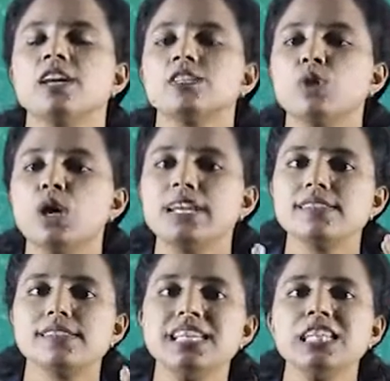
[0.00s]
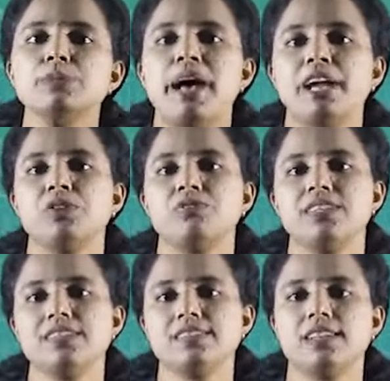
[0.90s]
So, it is this band of
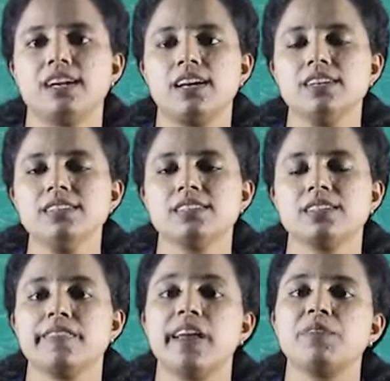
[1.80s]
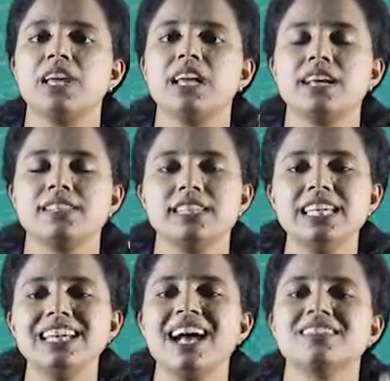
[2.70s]
distinct colors that we
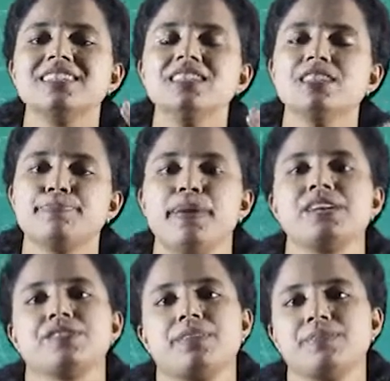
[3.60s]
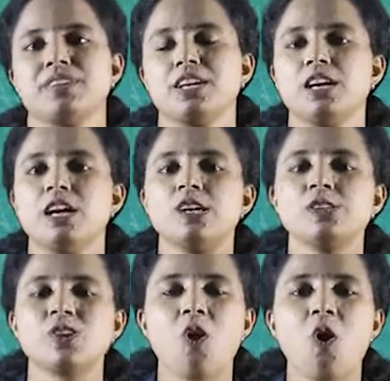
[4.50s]
see as a spectrum.
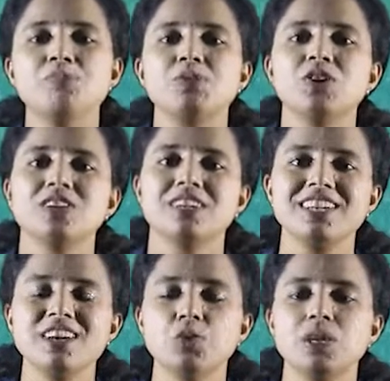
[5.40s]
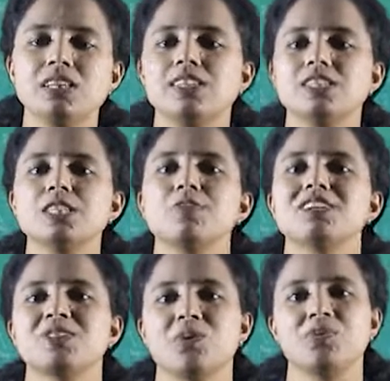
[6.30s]
So, hope you are clear with
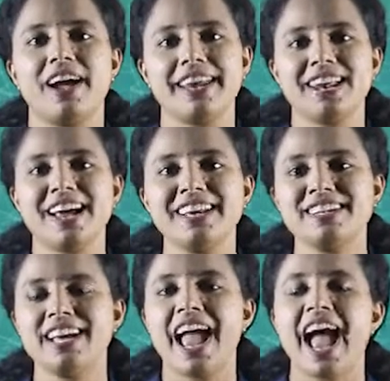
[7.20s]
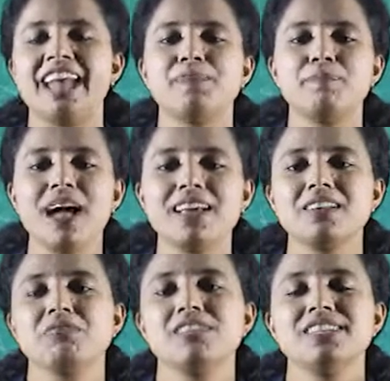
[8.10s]
dispersion of white light and the
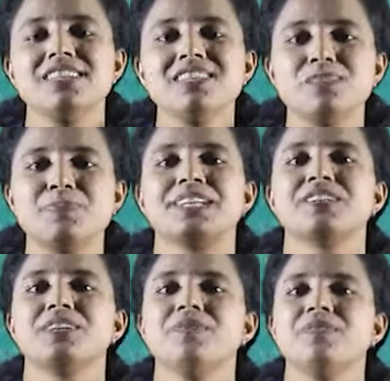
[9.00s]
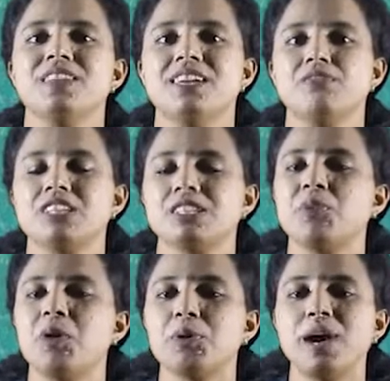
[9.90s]
magnification spectrum which is
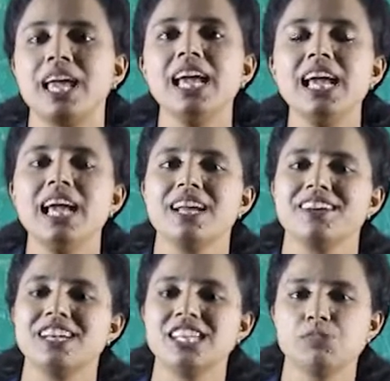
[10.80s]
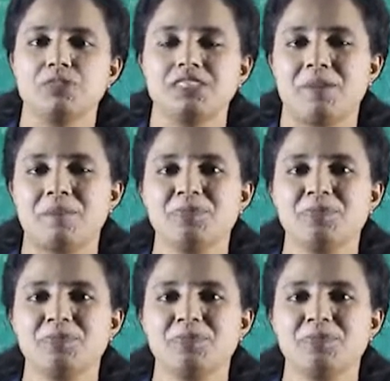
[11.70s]
formed by a glass prism.